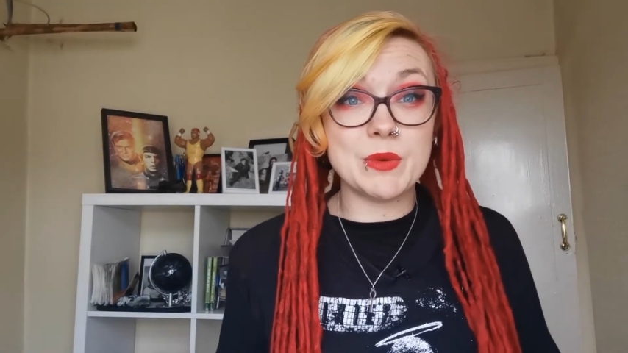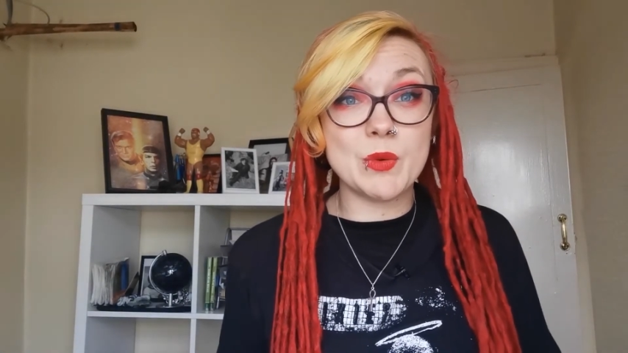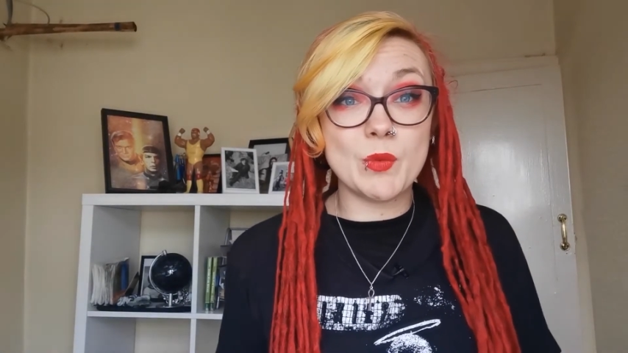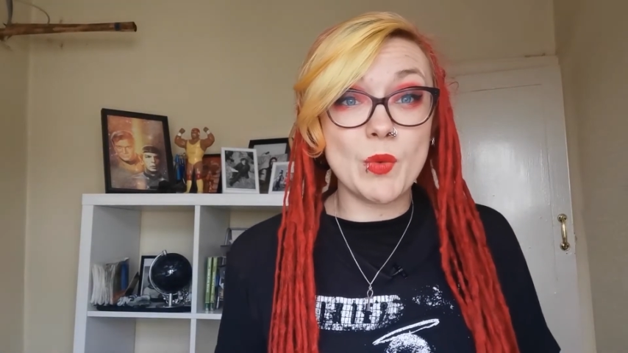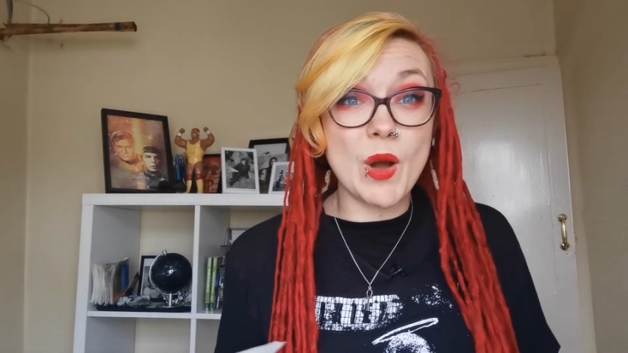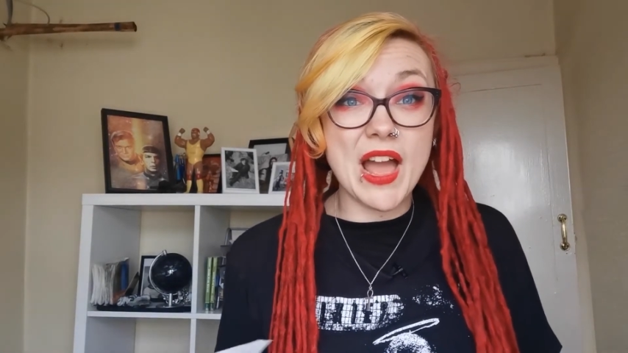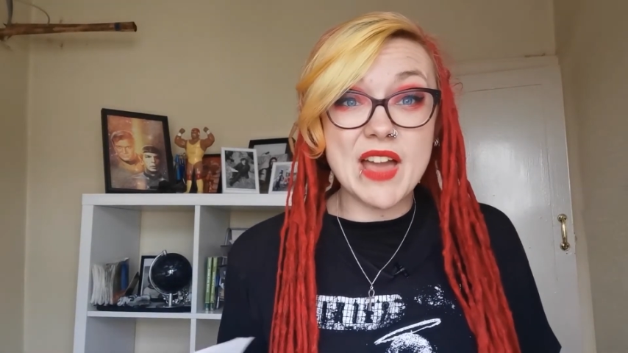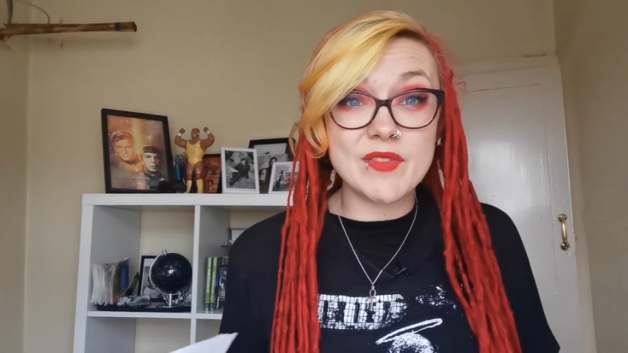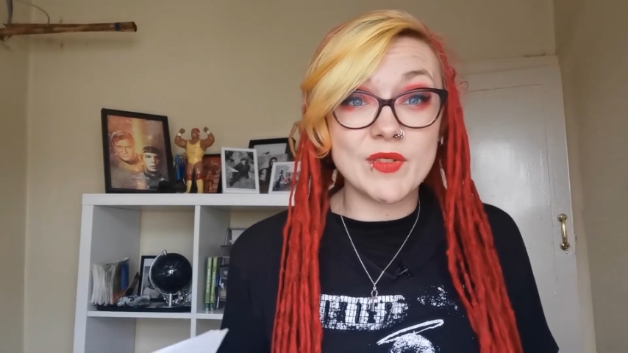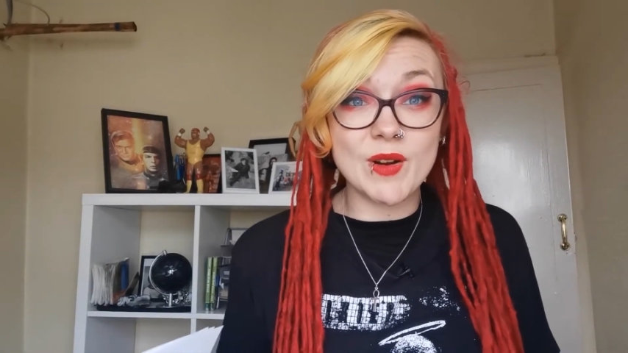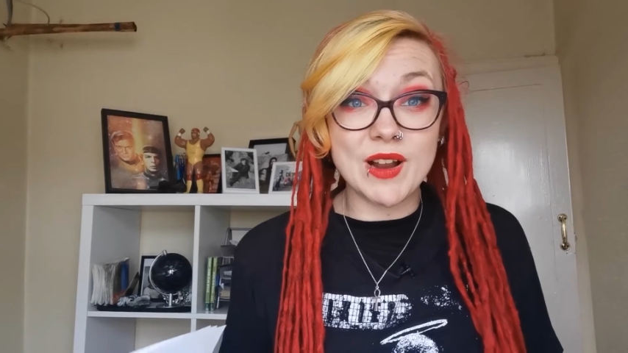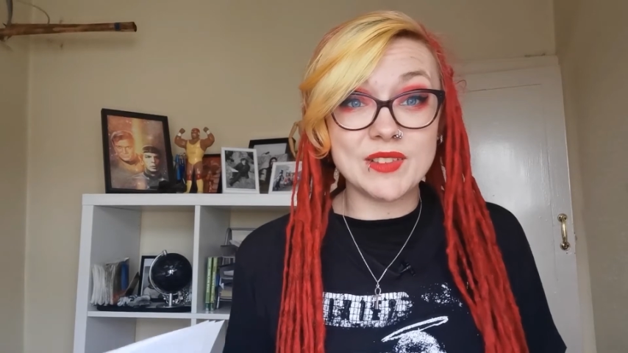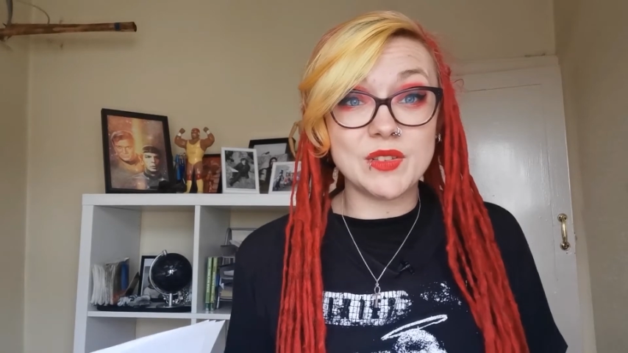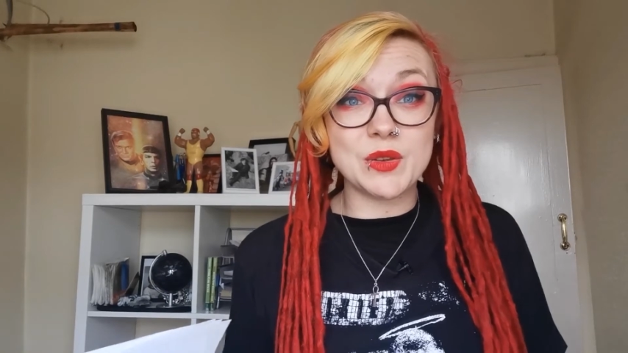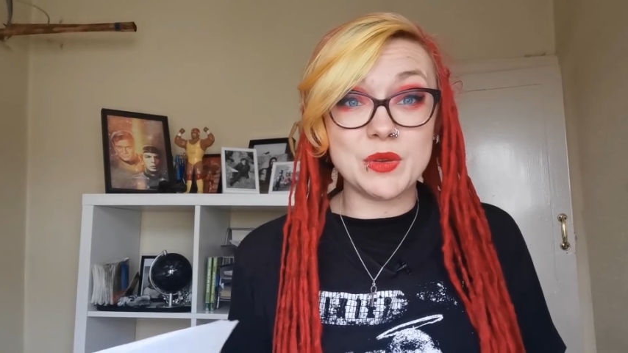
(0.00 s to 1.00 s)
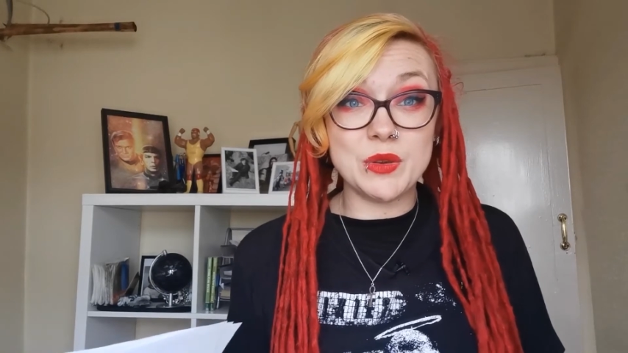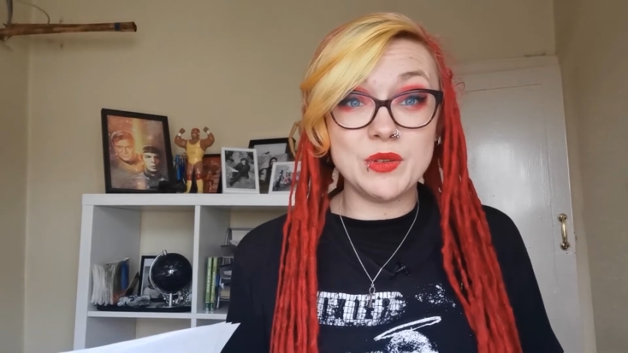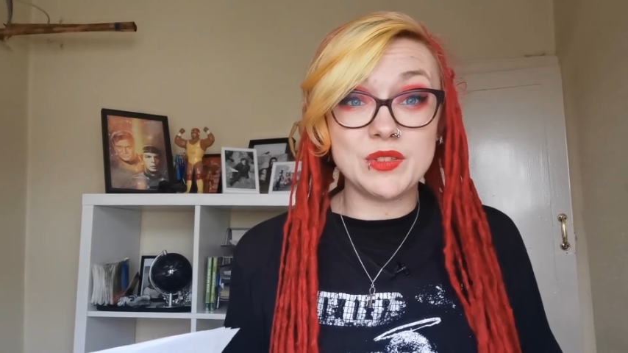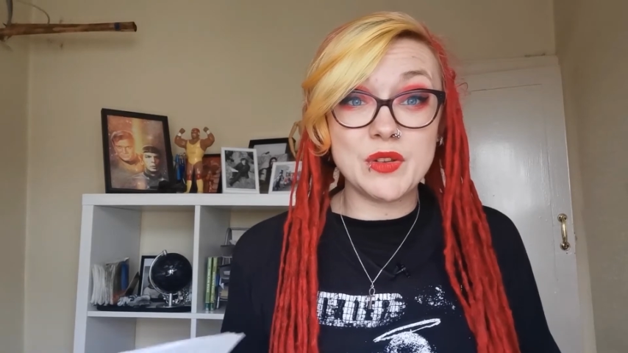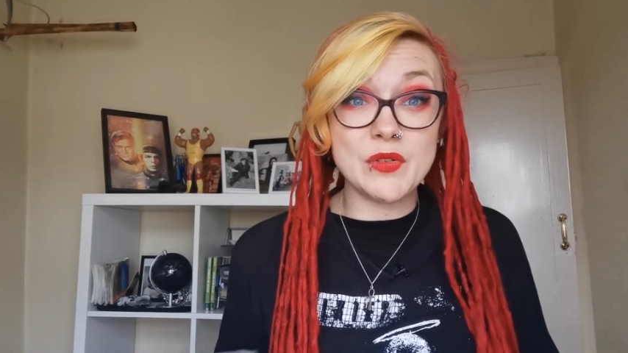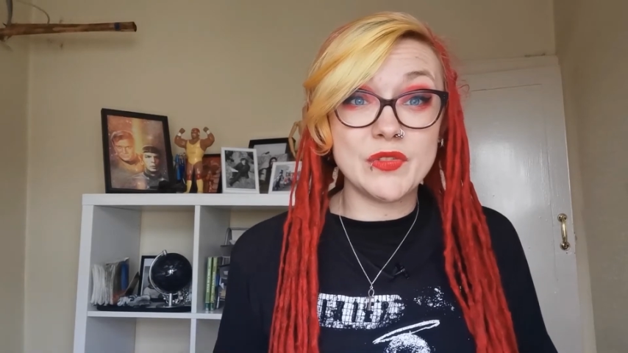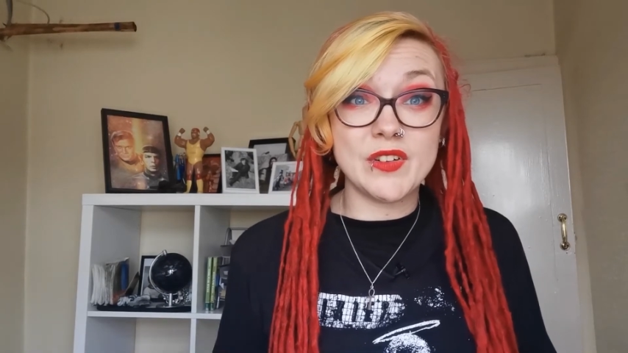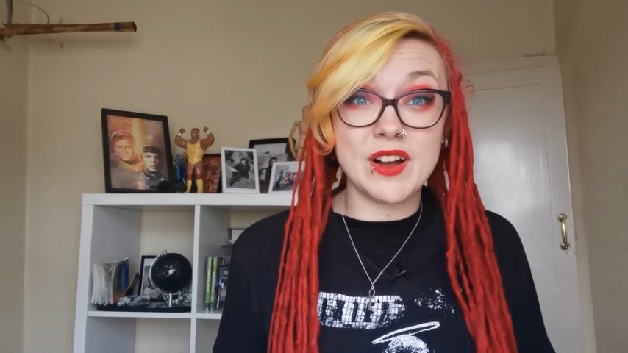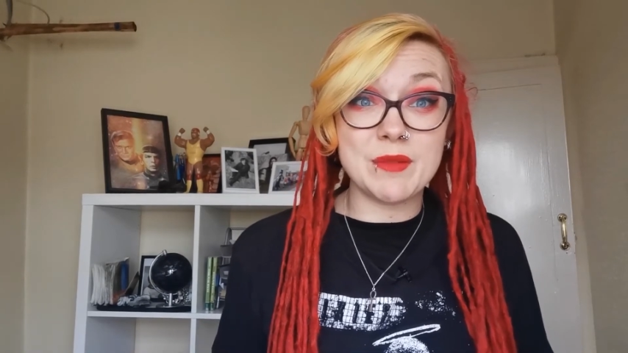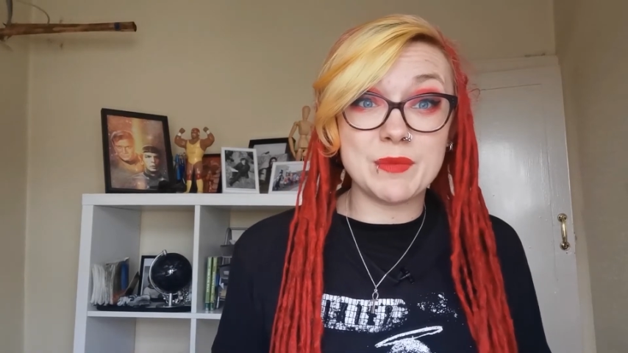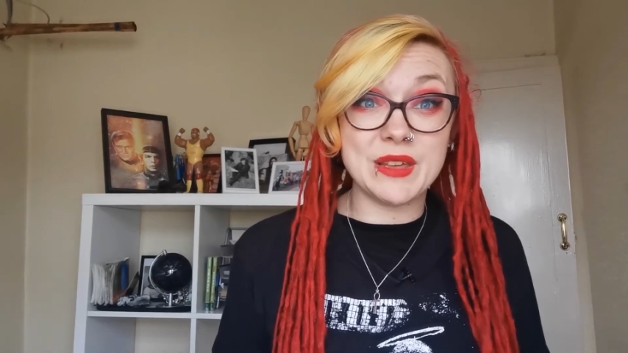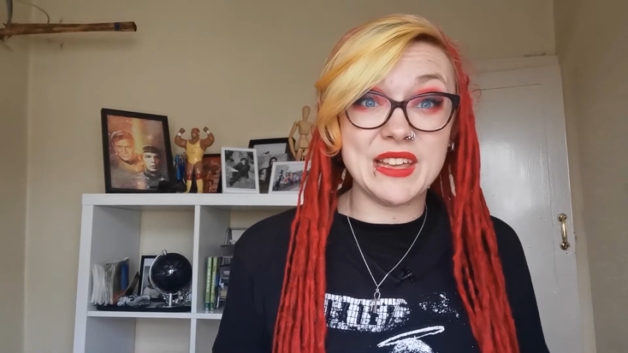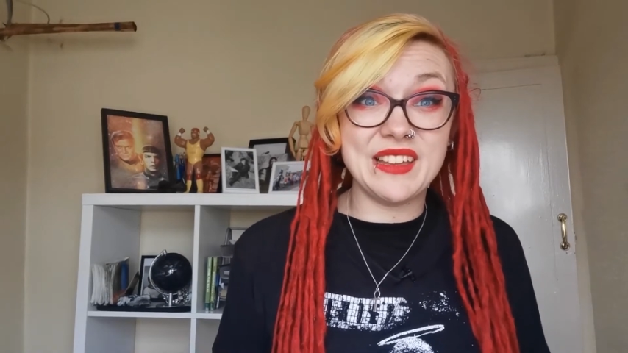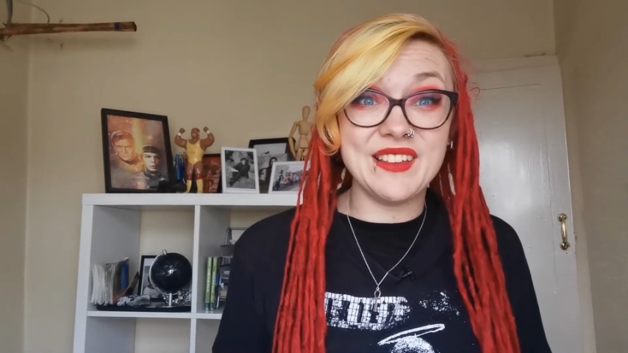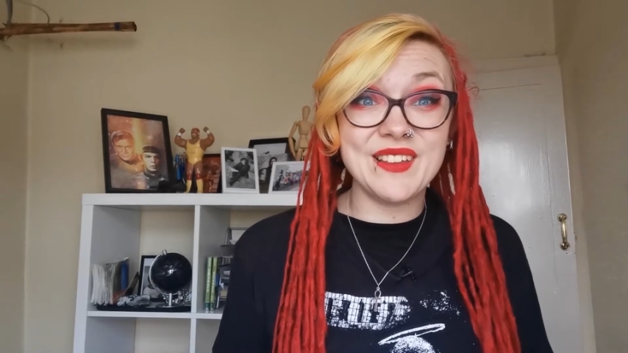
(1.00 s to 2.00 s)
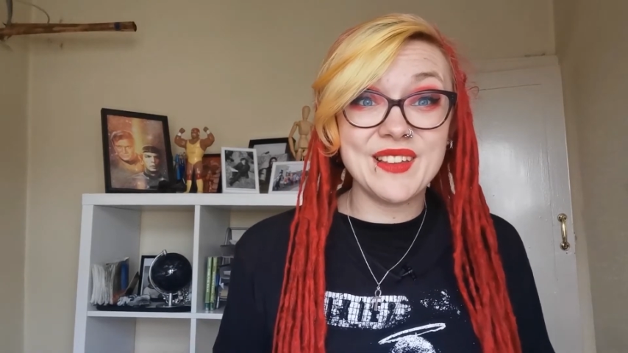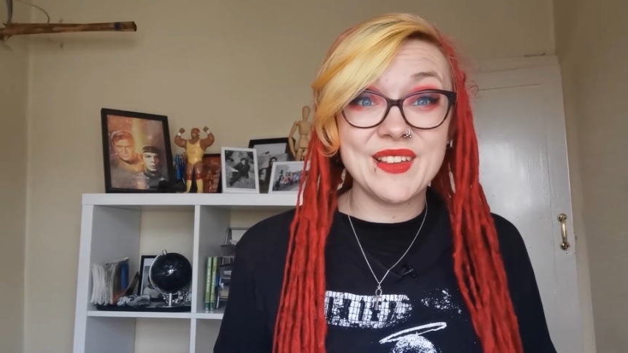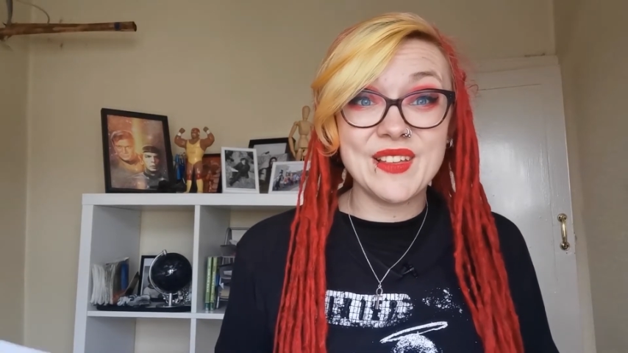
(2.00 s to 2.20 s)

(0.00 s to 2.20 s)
But whatever I do, you still find me